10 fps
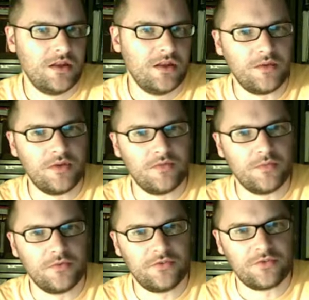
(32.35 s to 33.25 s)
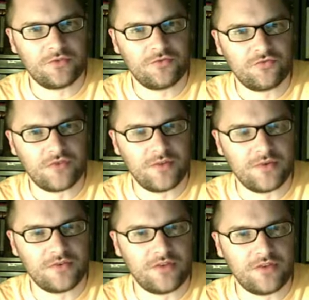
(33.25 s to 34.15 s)
And now we have the most
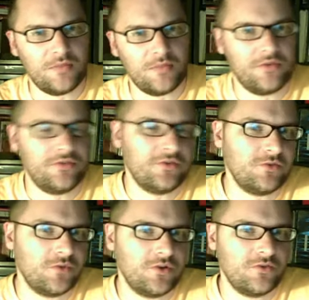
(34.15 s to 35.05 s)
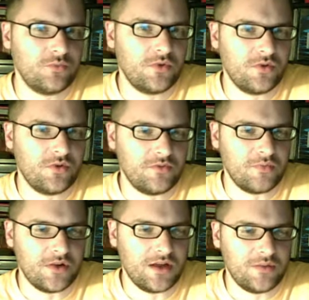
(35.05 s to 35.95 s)
extreme example, the situation where there is a
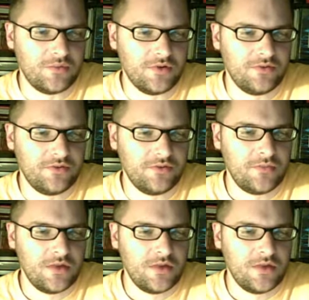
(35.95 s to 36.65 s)
monopolist.